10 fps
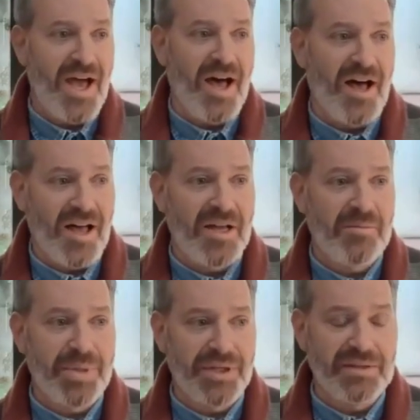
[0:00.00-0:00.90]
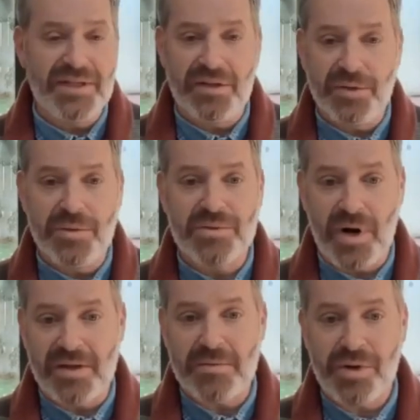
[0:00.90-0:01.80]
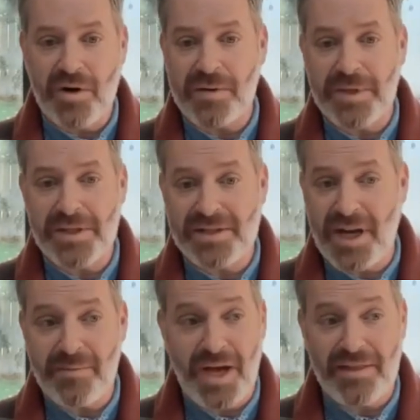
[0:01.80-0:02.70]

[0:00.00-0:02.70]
And Bill Dill, who was running the program at the time,